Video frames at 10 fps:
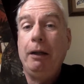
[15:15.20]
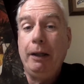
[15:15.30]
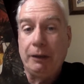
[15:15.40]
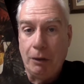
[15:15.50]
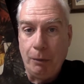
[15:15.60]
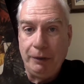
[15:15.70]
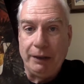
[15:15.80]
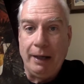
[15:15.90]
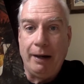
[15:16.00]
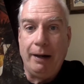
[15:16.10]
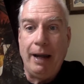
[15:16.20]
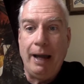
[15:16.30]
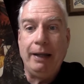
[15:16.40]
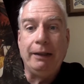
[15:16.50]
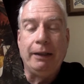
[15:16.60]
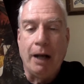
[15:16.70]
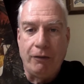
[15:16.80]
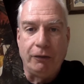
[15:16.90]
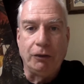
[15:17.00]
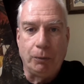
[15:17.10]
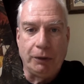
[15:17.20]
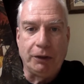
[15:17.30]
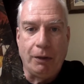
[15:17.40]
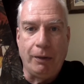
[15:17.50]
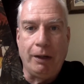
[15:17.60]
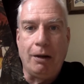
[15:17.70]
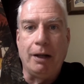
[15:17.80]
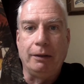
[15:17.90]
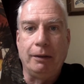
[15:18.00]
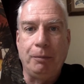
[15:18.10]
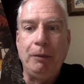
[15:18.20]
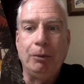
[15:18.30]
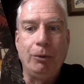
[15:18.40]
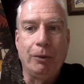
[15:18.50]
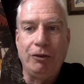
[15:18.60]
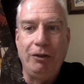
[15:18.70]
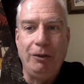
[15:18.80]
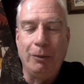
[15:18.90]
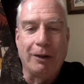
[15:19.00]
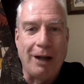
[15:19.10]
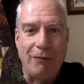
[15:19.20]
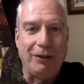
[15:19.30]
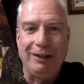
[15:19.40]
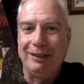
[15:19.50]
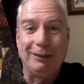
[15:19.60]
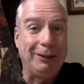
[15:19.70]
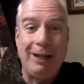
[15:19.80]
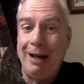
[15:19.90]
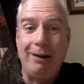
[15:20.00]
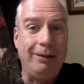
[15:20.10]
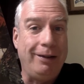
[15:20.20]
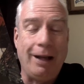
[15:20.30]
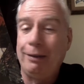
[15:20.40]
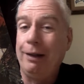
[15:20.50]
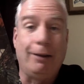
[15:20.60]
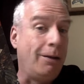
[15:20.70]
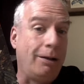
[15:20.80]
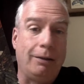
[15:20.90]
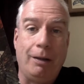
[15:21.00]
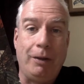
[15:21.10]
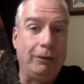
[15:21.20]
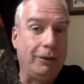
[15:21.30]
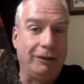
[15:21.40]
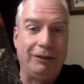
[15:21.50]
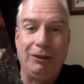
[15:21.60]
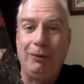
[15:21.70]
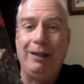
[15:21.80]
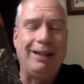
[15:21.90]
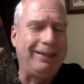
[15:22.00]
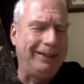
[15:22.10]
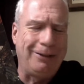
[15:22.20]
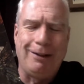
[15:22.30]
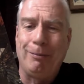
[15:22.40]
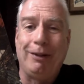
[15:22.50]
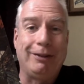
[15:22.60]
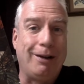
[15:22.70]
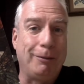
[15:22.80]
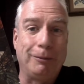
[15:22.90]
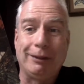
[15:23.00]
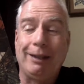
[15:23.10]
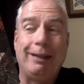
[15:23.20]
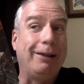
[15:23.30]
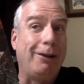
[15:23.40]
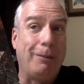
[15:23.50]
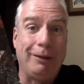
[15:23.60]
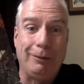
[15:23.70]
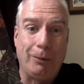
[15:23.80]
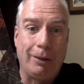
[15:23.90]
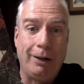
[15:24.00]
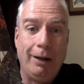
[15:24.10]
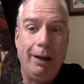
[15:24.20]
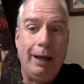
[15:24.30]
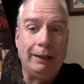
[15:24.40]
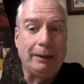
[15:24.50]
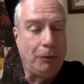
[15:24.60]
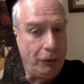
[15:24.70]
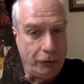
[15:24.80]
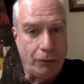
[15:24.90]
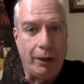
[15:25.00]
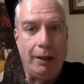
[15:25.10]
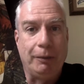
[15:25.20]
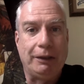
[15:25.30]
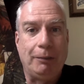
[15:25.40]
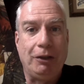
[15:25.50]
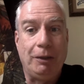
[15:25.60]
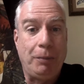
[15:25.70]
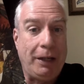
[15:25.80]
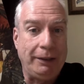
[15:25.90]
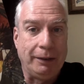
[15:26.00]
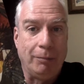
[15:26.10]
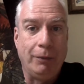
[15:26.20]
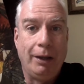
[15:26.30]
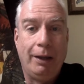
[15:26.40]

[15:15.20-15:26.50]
it's always there and it governs what's going on the people who are who are governing this care nothing at all about continuity nothing at all about comic books nothing at all about thor except to destroy him except to debase him